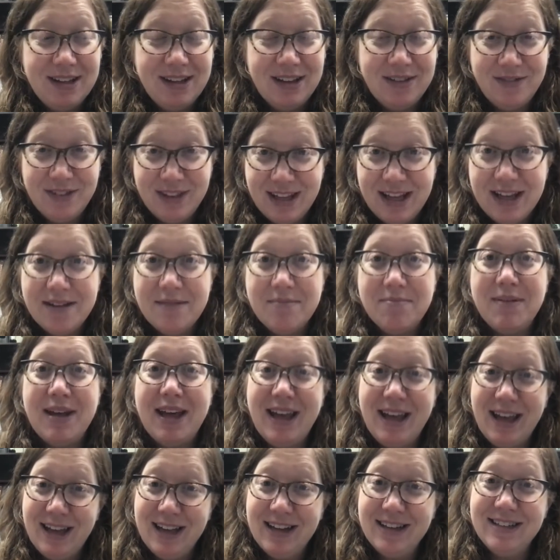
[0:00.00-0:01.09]
of them
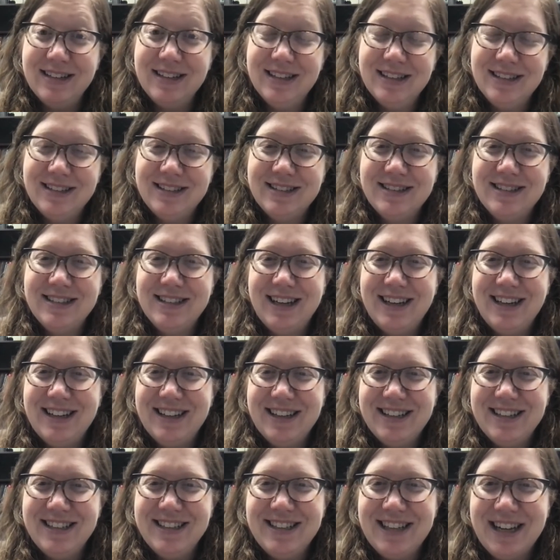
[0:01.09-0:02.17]
and
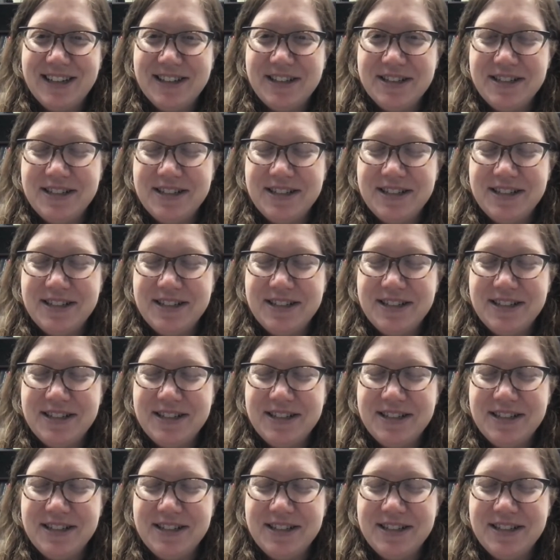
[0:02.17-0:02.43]
Dr.